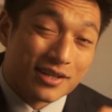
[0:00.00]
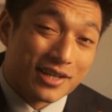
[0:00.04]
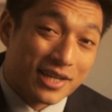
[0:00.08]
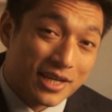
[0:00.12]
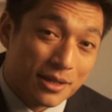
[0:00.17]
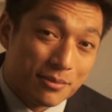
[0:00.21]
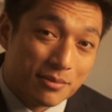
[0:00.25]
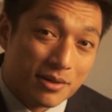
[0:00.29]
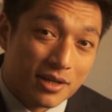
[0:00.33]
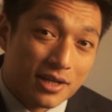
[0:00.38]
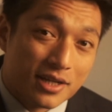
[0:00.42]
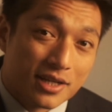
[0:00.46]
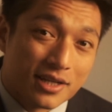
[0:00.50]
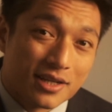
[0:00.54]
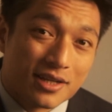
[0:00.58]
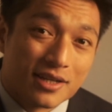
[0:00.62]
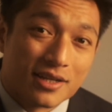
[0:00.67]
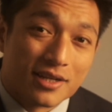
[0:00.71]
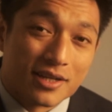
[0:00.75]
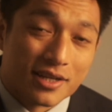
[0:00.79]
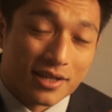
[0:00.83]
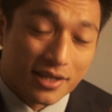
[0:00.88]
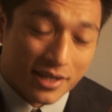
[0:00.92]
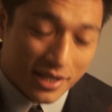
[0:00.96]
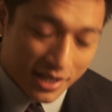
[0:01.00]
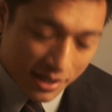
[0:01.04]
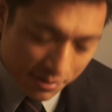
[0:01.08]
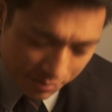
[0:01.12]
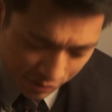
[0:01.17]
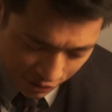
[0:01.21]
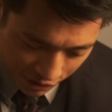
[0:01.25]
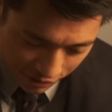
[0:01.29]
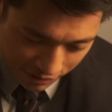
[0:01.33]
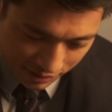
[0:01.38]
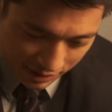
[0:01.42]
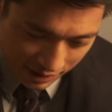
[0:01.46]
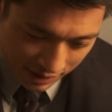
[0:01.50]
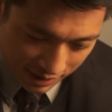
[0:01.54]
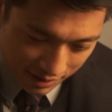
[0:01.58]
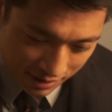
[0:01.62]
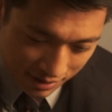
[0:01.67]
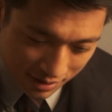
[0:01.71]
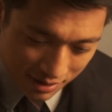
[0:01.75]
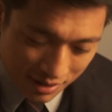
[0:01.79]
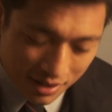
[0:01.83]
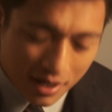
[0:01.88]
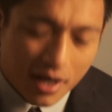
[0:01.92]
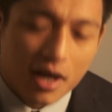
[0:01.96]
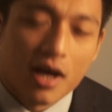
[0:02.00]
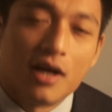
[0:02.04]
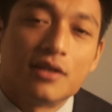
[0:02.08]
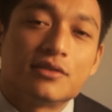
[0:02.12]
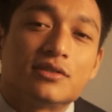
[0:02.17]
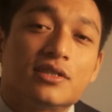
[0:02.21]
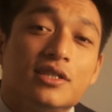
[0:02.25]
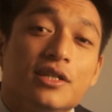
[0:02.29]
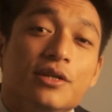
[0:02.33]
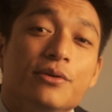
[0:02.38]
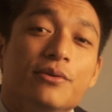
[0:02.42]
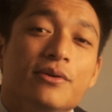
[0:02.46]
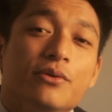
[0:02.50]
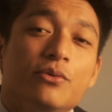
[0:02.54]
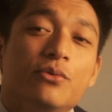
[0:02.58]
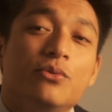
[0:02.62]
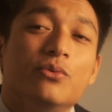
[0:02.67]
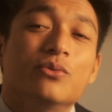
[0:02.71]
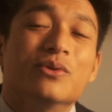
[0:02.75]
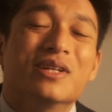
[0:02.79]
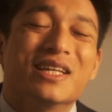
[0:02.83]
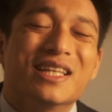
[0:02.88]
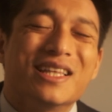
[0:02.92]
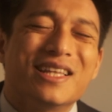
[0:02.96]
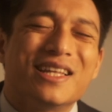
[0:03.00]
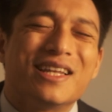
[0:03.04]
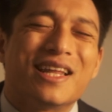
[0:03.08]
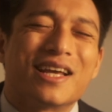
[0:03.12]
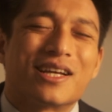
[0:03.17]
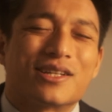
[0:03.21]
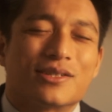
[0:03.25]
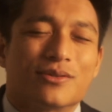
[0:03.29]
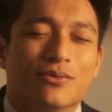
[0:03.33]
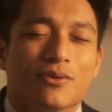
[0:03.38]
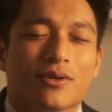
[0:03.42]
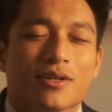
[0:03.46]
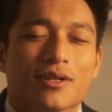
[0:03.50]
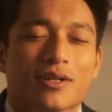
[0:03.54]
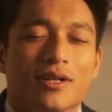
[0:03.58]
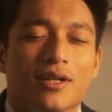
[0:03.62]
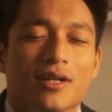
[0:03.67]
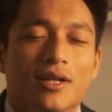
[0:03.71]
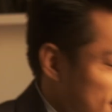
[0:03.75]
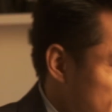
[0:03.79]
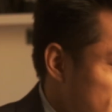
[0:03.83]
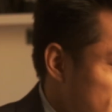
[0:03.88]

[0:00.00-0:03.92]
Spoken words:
Keep learning, keep shooting. I'll see you all in the next one.